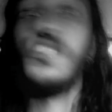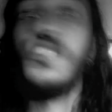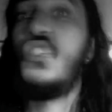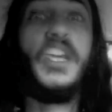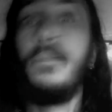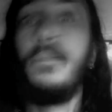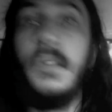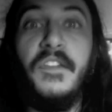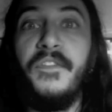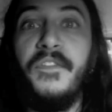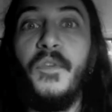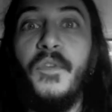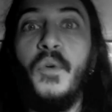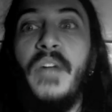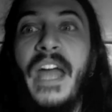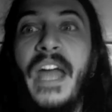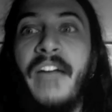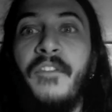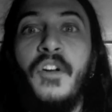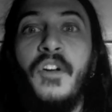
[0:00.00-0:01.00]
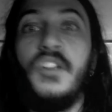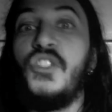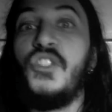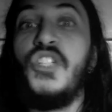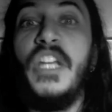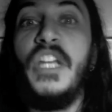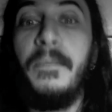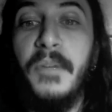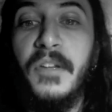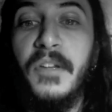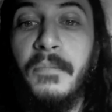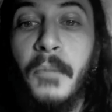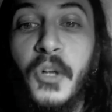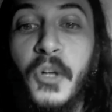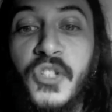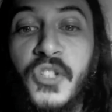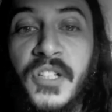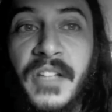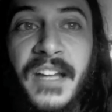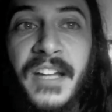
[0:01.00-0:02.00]
Cheapest food ever. Cheapest
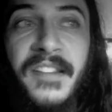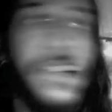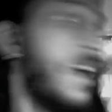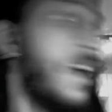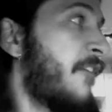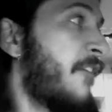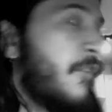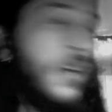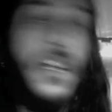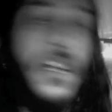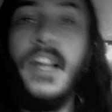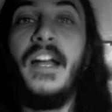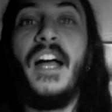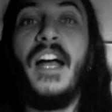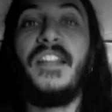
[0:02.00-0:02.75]
merchandise ever.